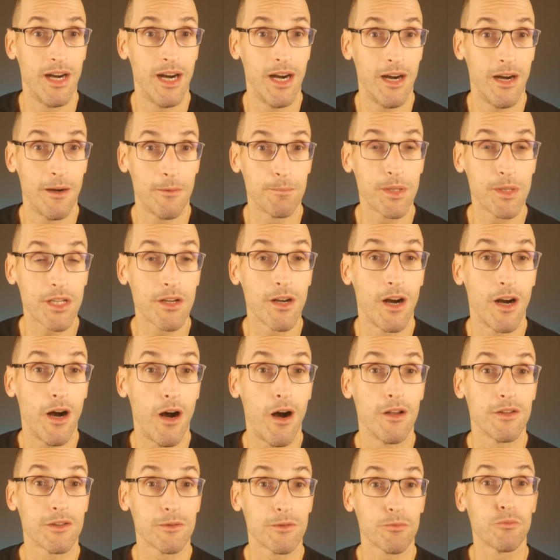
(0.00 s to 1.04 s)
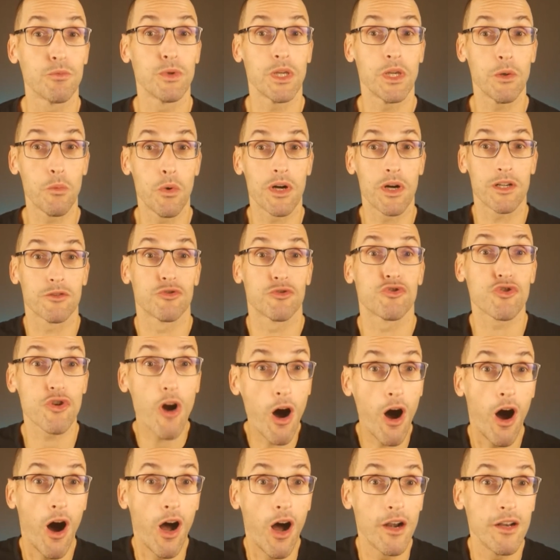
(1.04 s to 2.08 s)
because we were
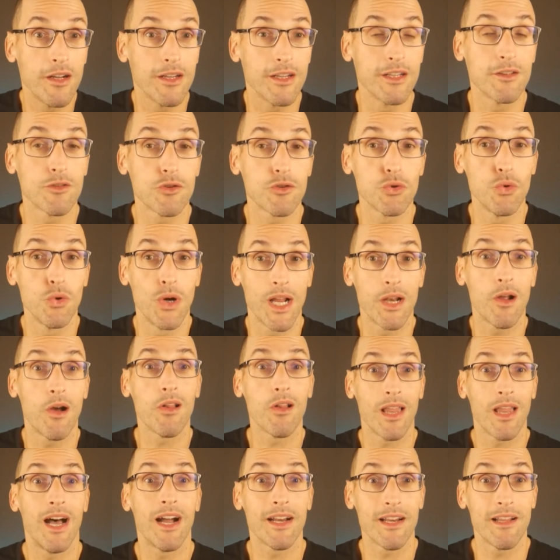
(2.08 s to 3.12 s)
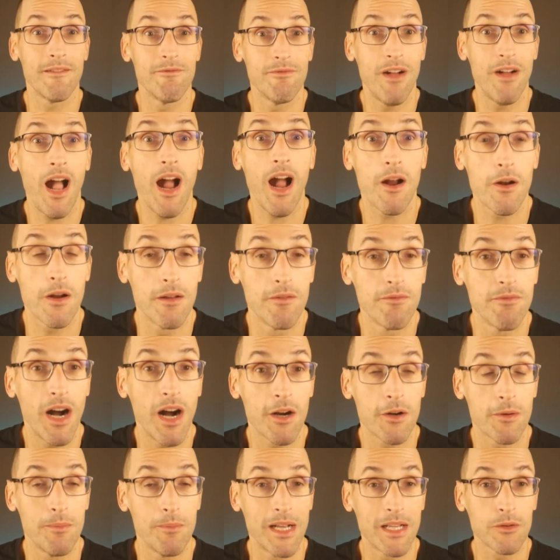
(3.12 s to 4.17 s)
drawn into an online
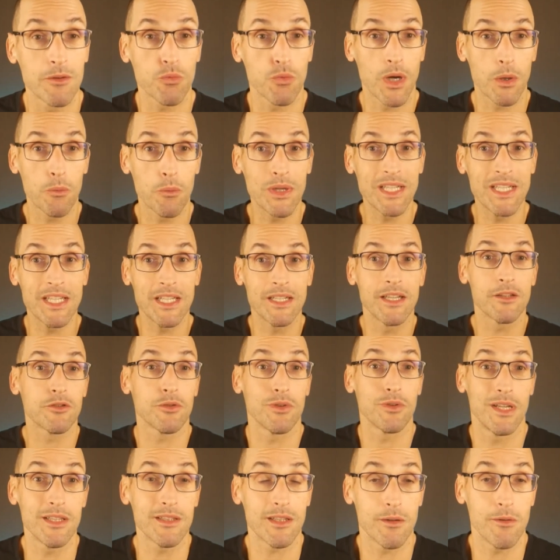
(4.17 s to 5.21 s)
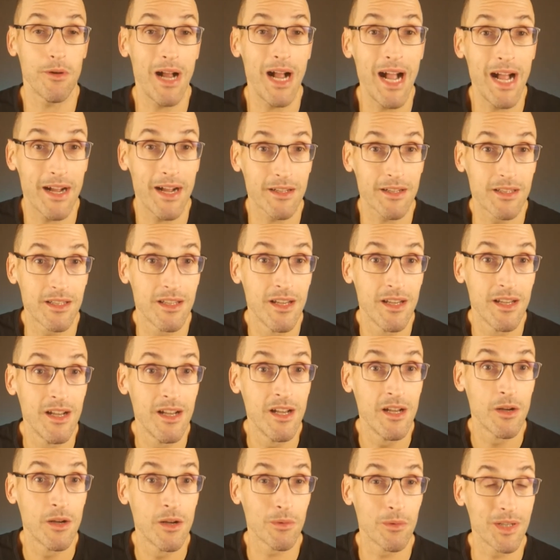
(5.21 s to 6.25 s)
environment where we needed to interact
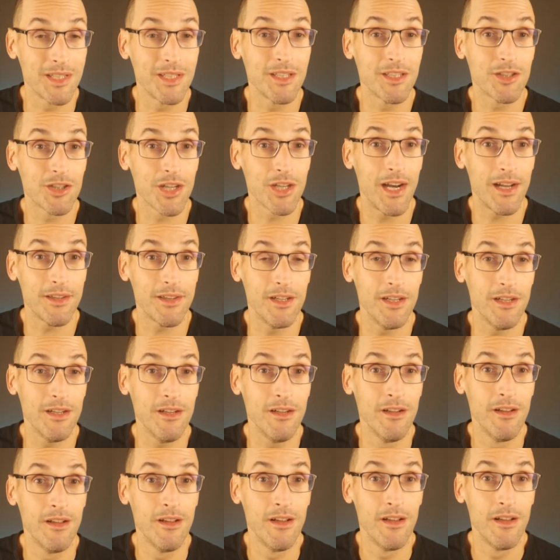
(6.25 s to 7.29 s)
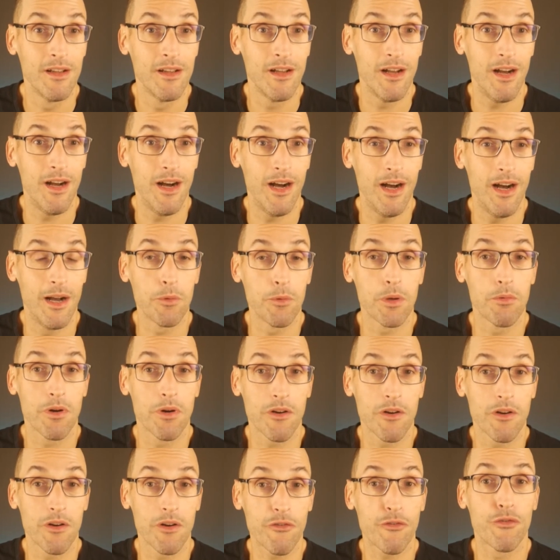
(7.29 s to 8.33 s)
with each other, and we were
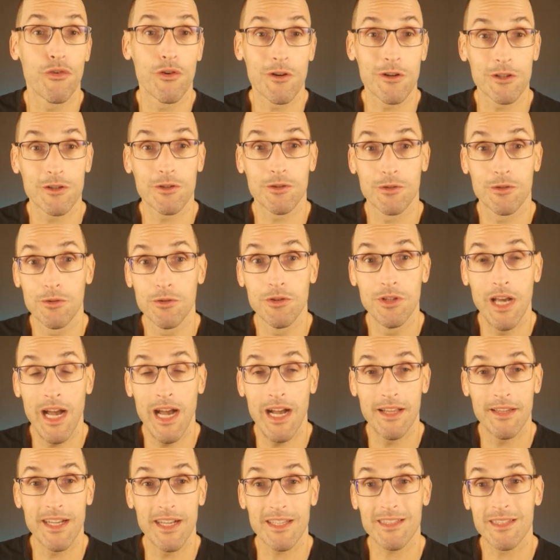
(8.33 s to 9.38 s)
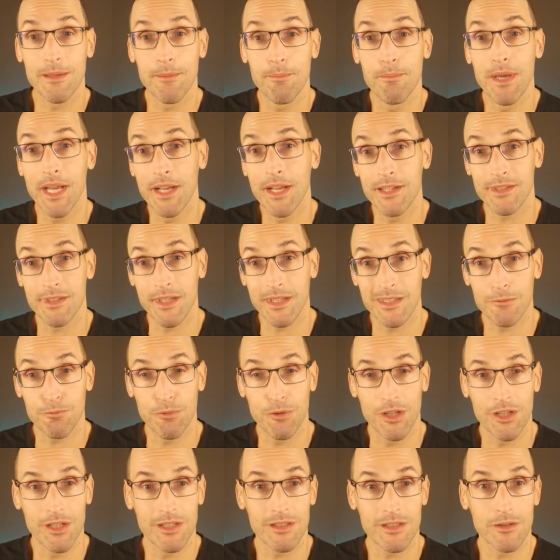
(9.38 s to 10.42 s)
forced to do that. That's the biggest
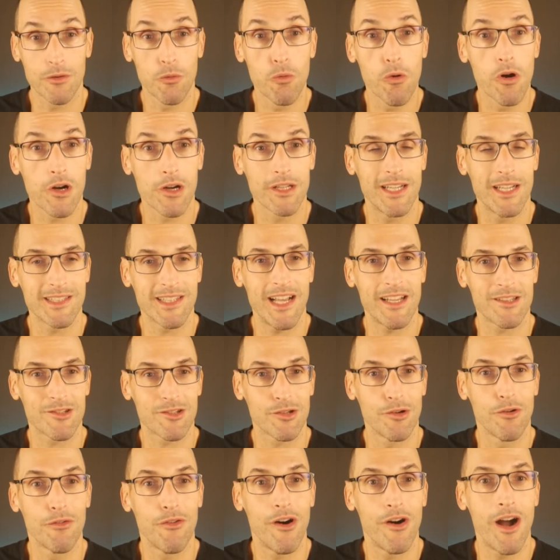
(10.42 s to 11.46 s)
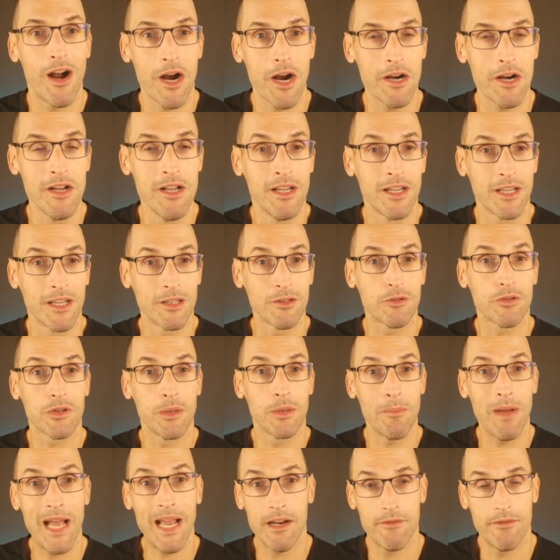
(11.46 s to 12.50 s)
experience the world has had so far into the
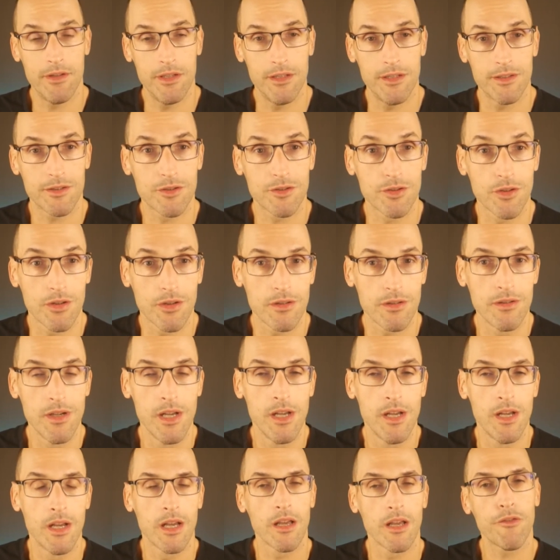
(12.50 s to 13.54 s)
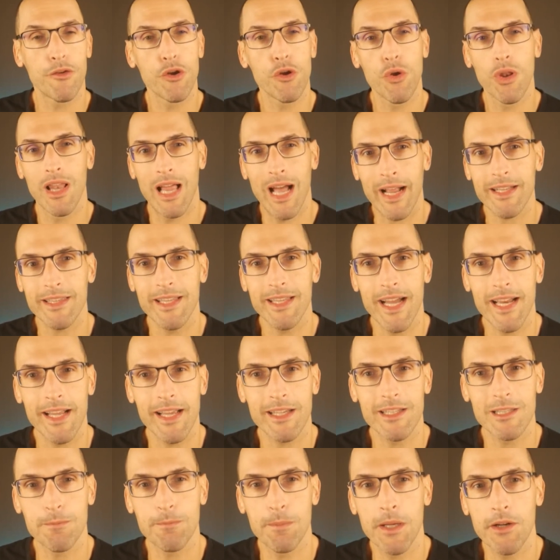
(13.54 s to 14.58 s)
metaverse. So if you like that
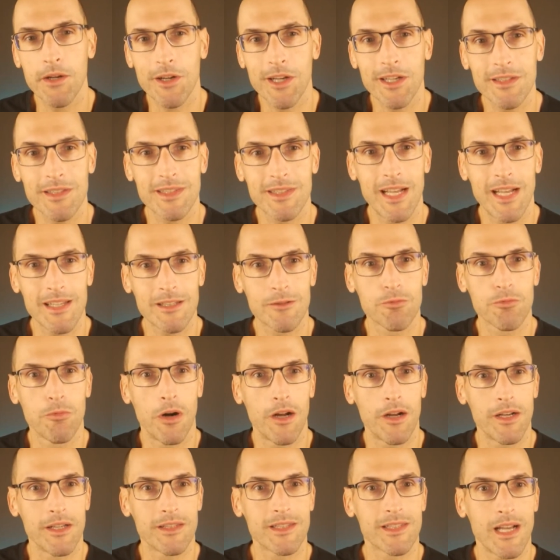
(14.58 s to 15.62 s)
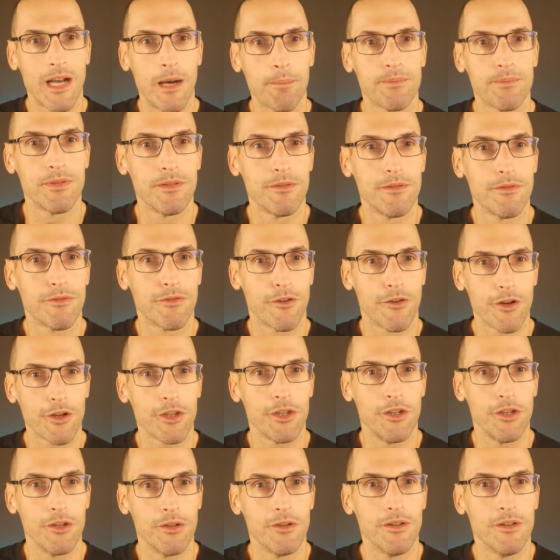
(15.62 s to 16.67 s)
experience, that's what it's up for
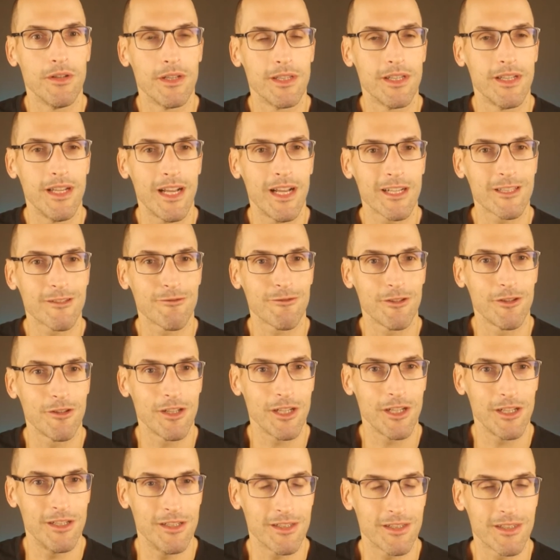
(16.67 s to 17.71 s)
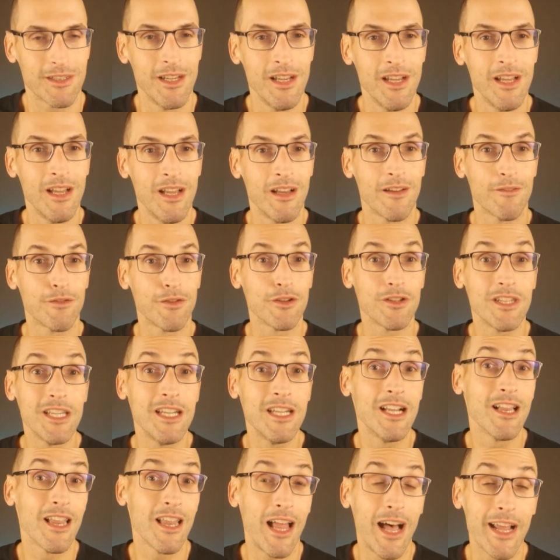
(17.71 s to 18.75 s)
you in the next few years. If you
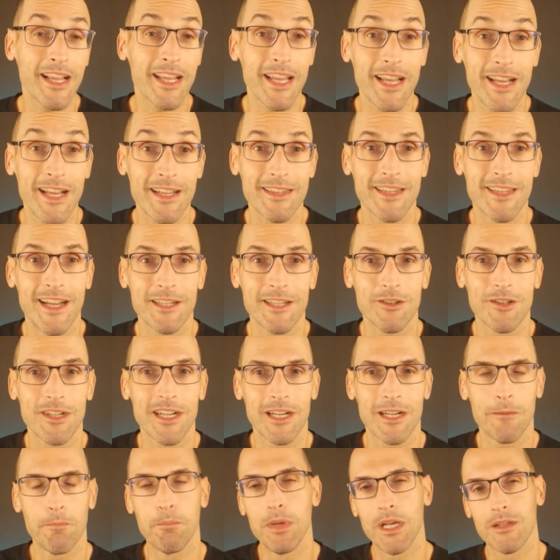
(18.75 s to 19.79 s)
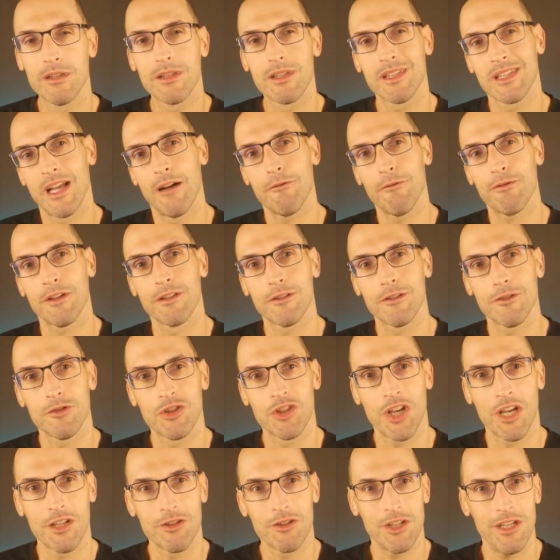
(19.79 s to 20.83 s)
didn't like it, then you got to build something to
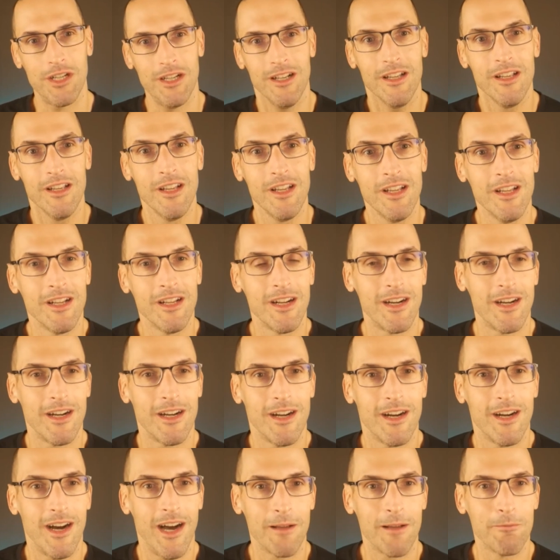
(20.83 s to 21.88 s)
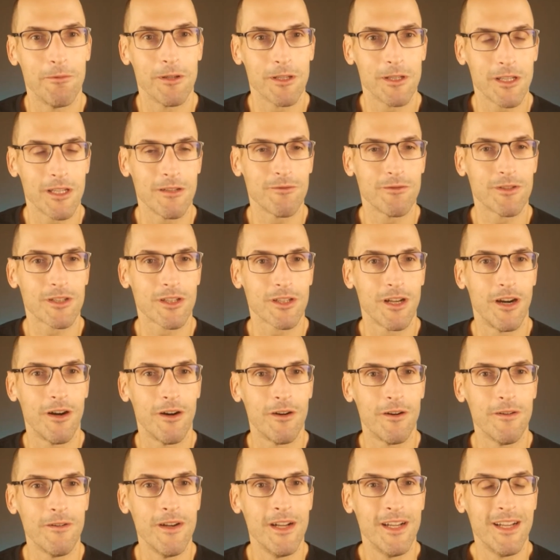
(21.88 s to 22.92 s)
change it, I believe.
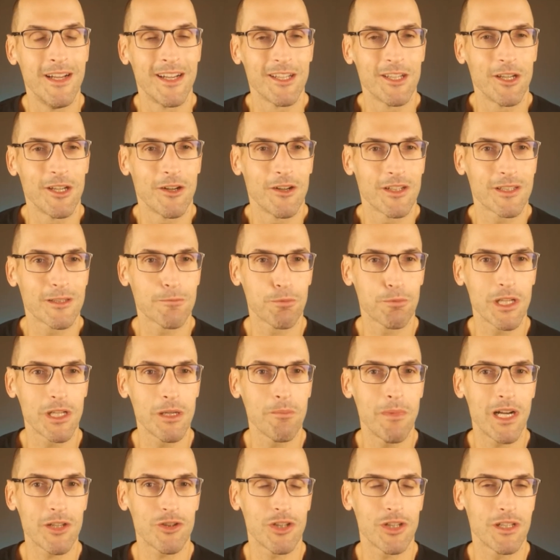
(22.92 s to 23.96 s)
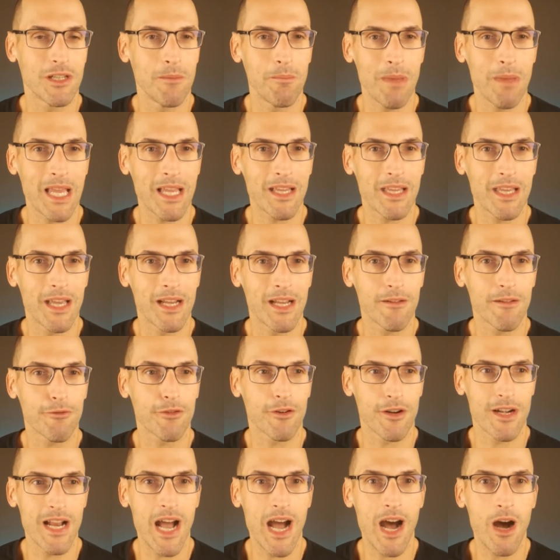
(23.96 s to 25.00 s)
So, you know, it's pretty much in the making. For
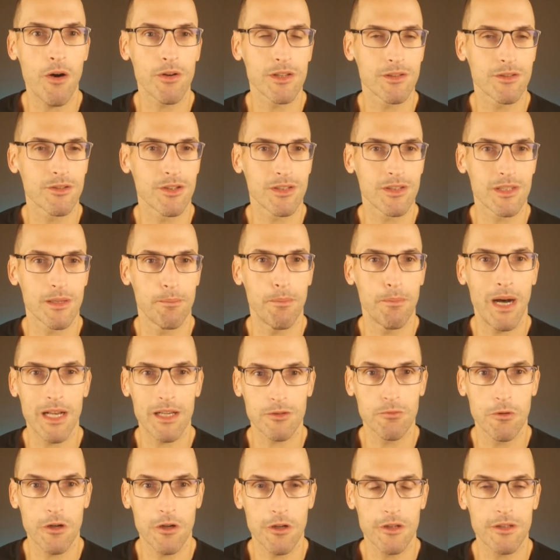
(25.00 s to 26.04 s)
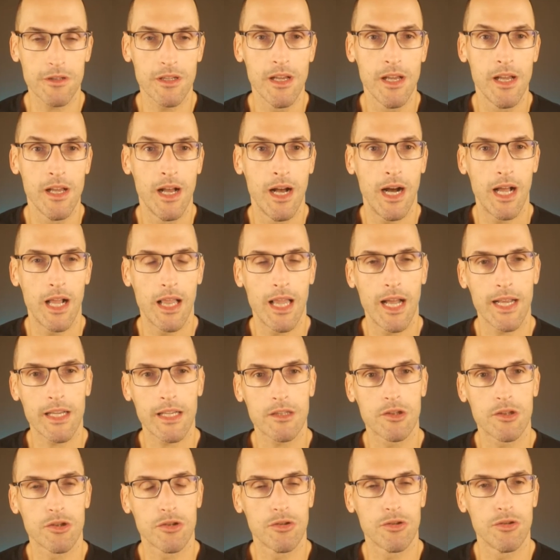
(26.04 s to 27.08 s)
now, it's just a buzzword. I like
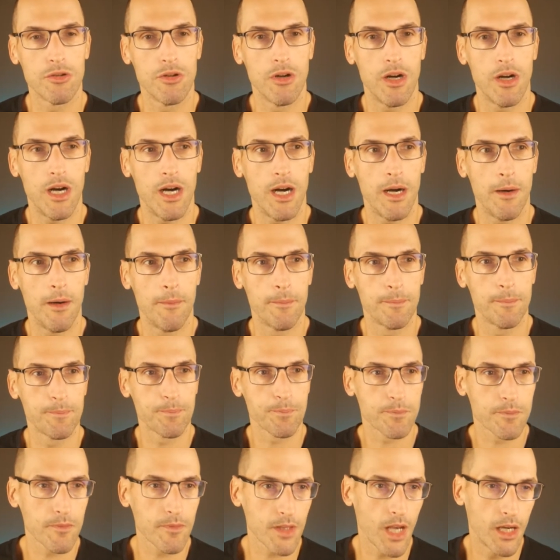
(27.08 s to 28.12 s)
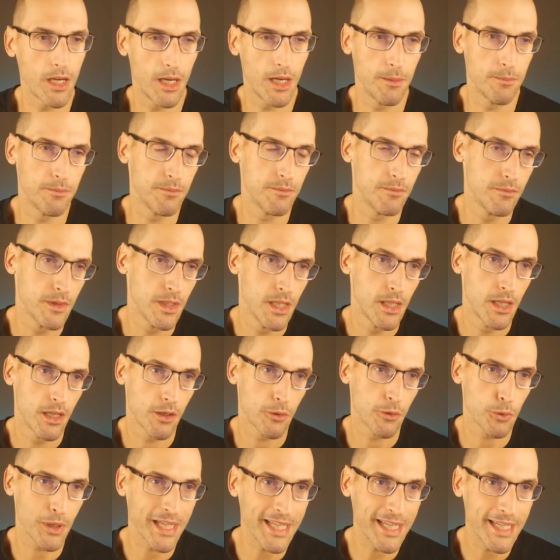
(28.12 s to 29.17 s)
to
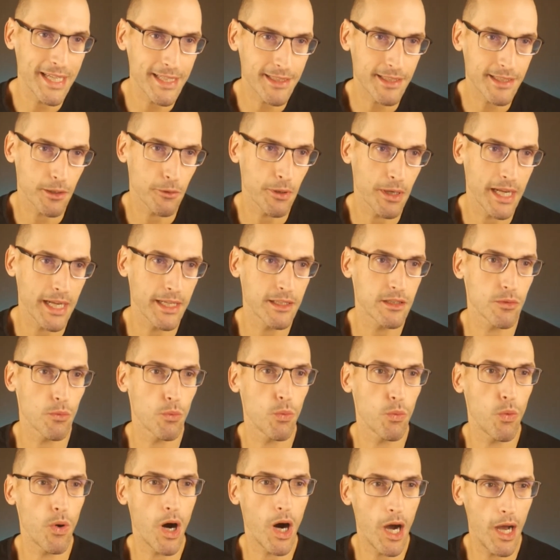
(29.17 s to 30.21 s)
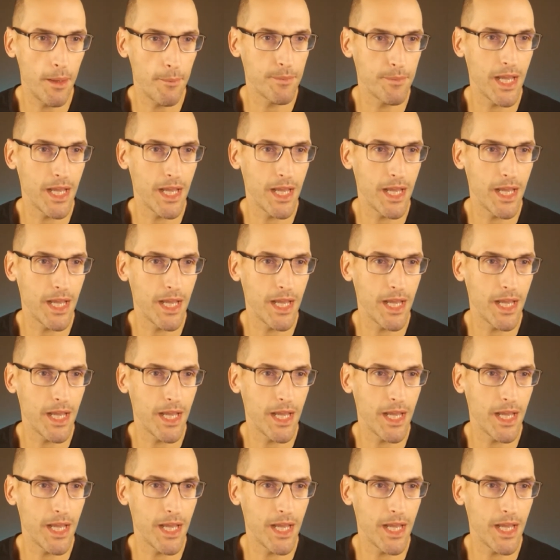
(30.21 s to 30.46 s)
reiterate what,